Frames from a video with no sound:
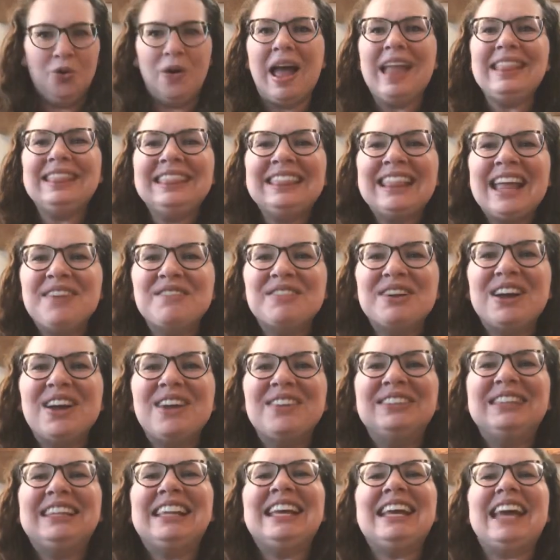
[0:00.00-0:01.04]
When they were
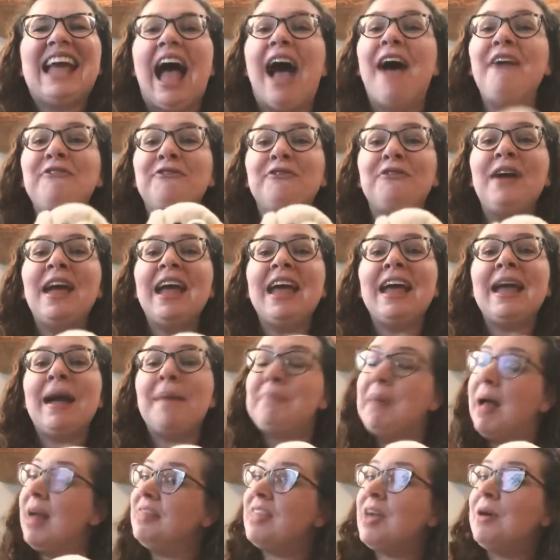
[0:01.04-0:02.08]
only halfway
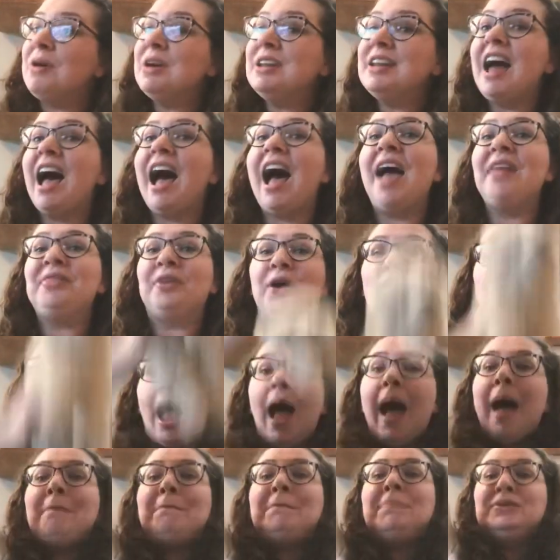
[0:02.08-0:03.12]
up, they were neither
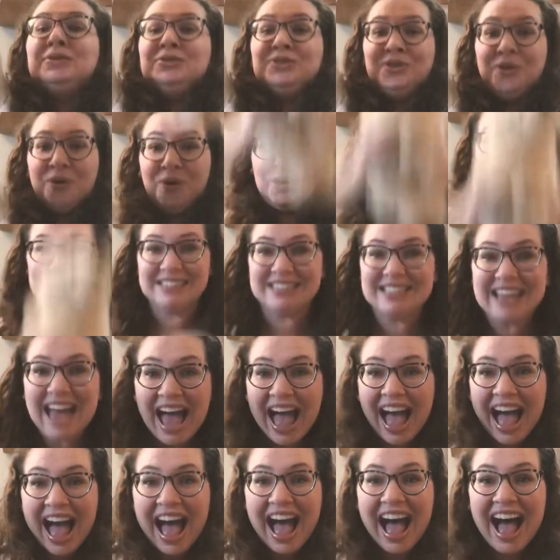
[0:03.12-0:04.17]
up nor
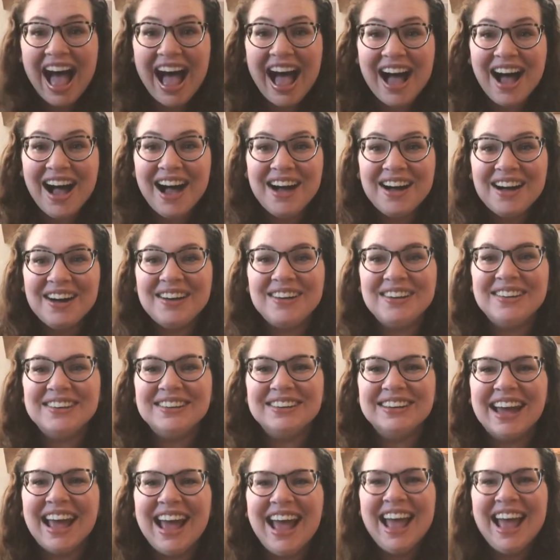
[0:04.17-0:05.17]
down.